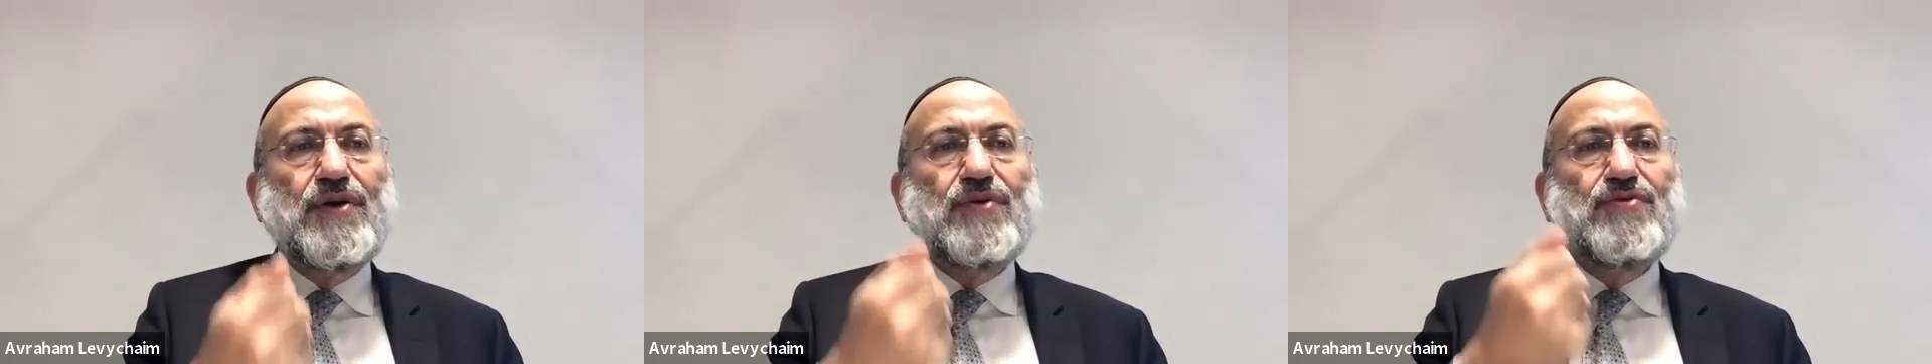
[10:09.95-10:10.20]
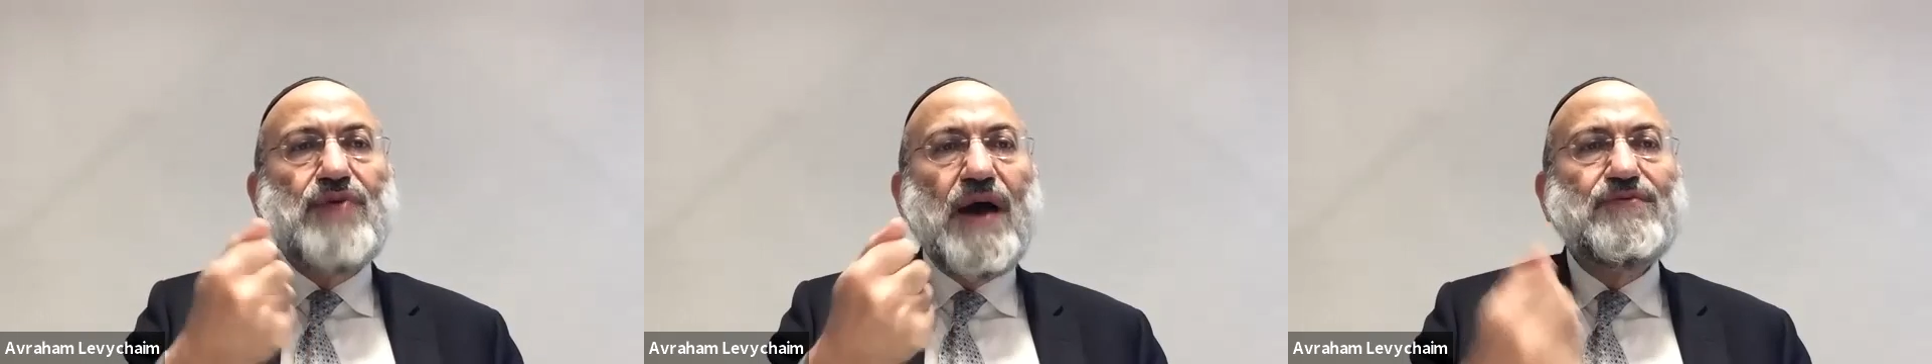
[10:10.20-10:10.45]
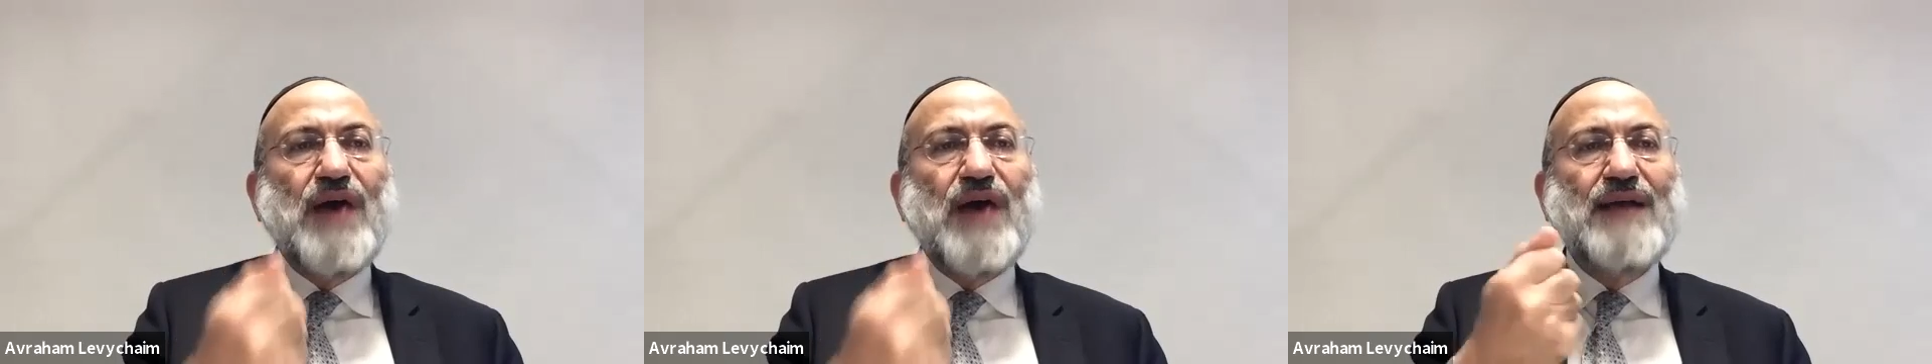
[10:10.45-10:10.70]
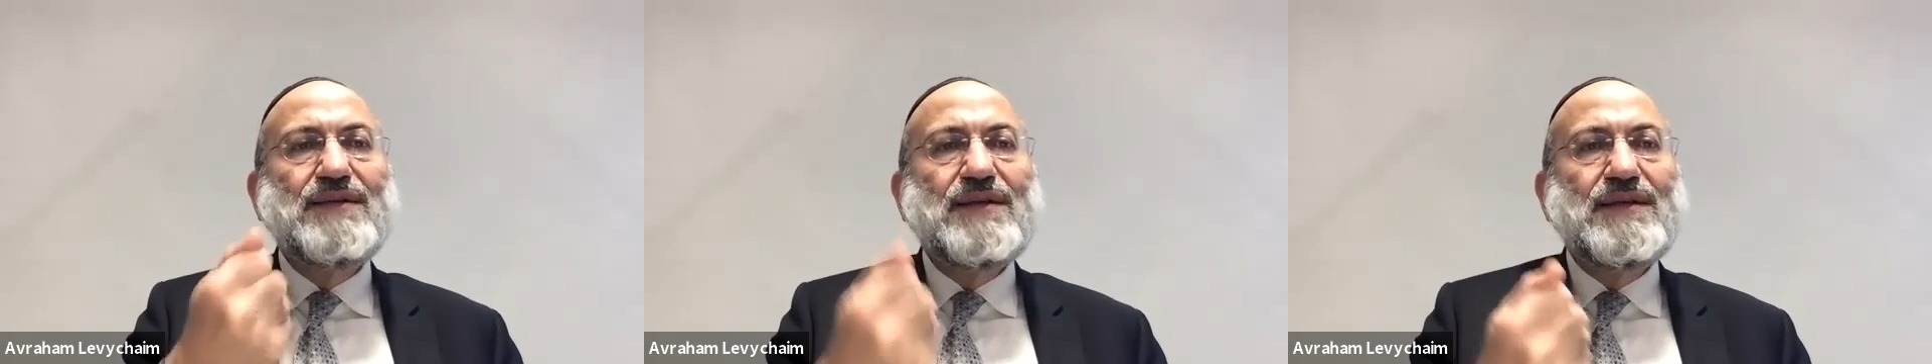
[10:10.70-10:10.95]
you have to
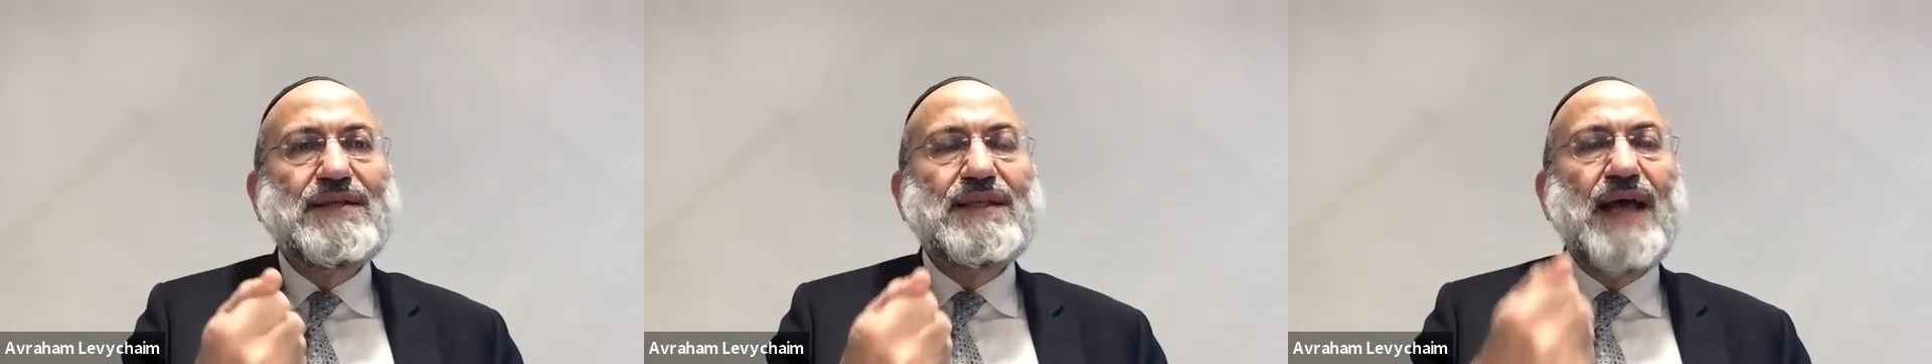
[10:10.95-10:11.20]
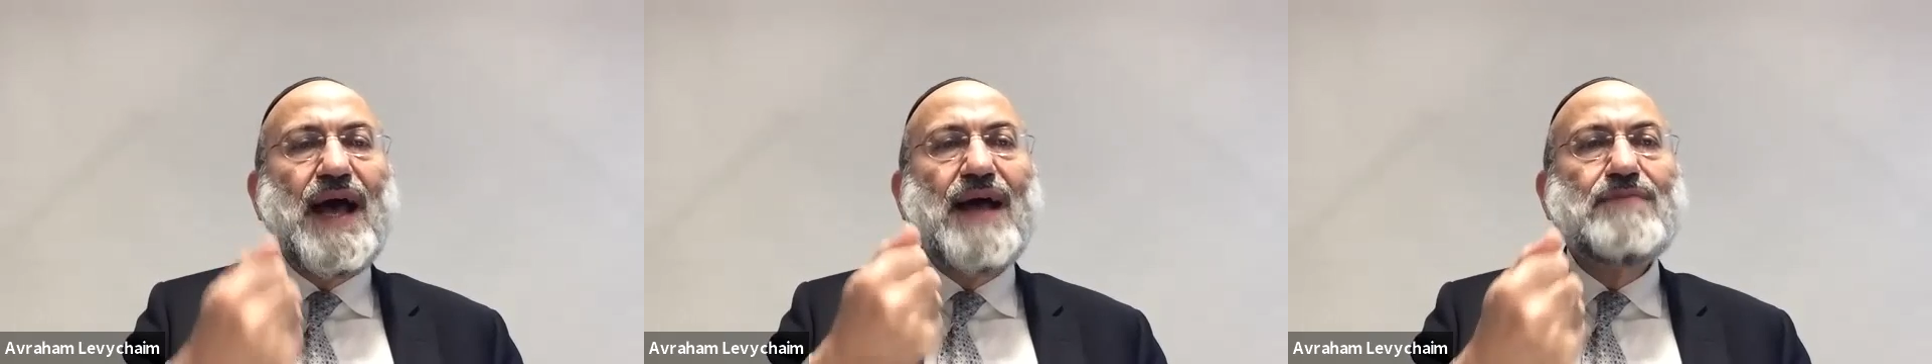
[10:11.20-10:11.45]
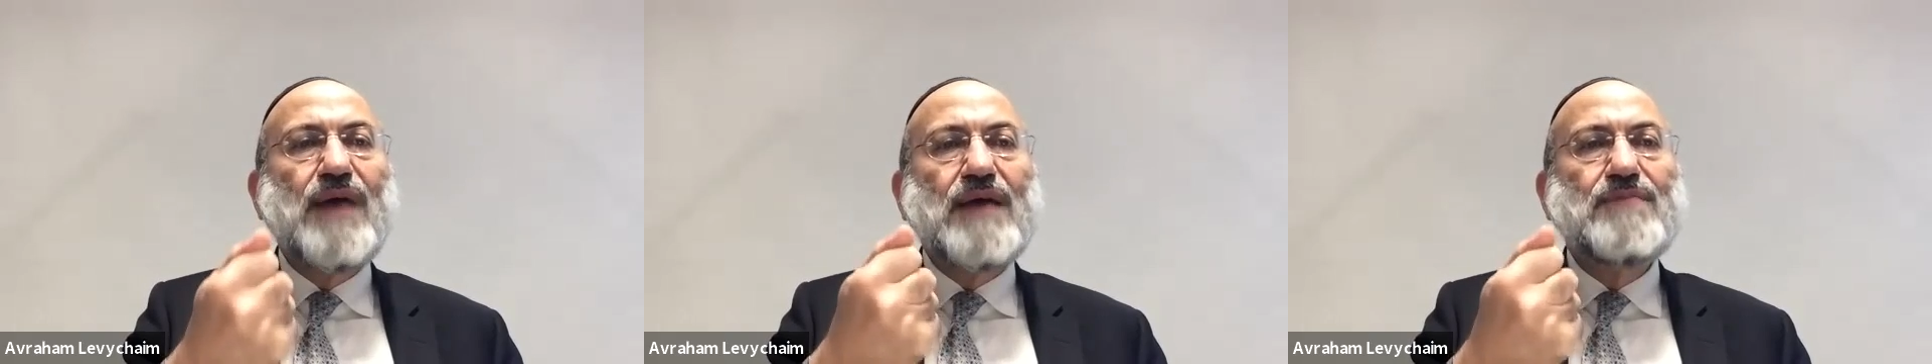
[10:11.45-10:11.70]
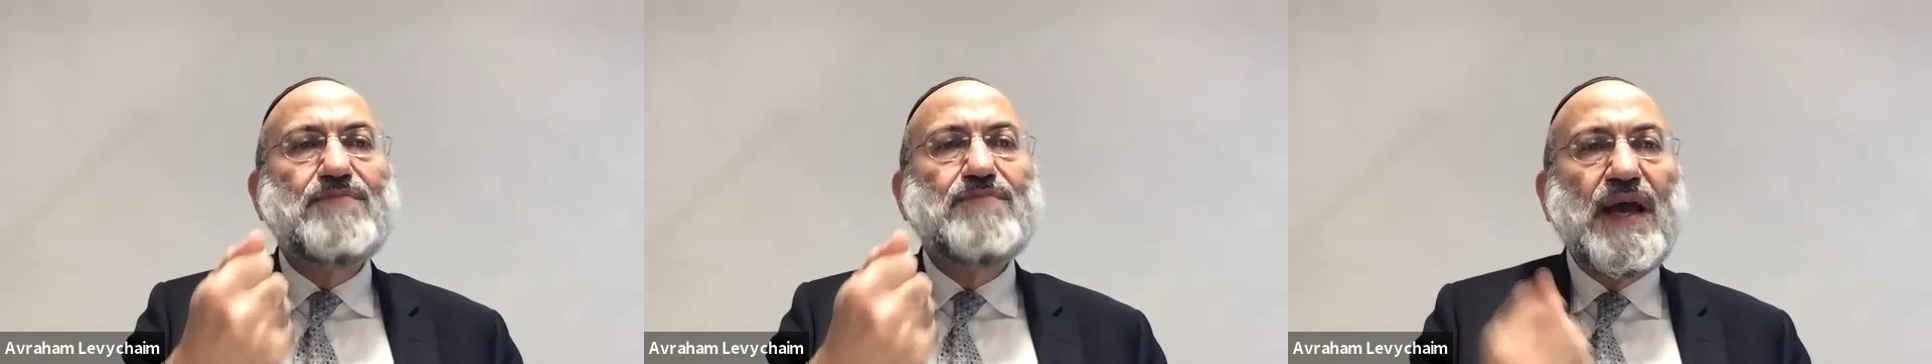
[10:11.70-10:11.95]
understand my
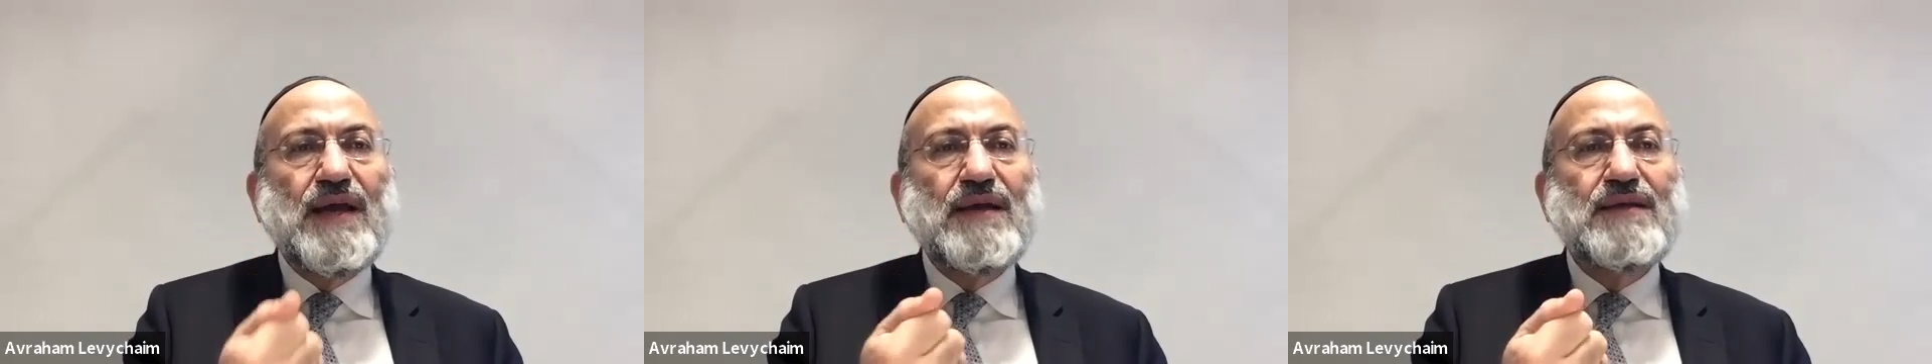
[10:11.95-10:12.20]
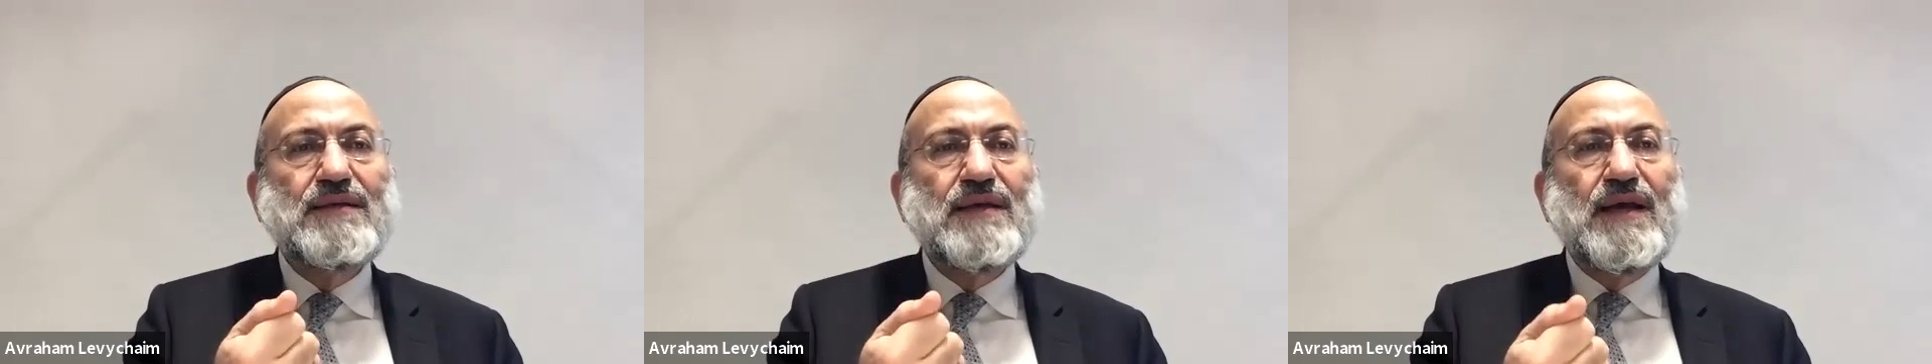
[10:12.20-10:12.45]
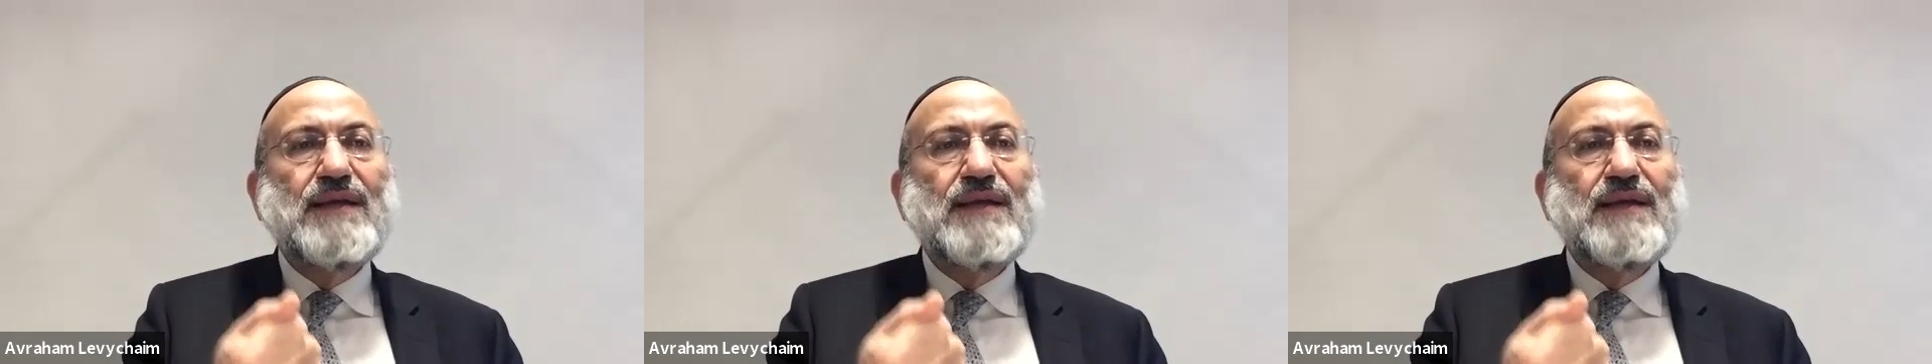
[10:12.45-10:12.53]
pain.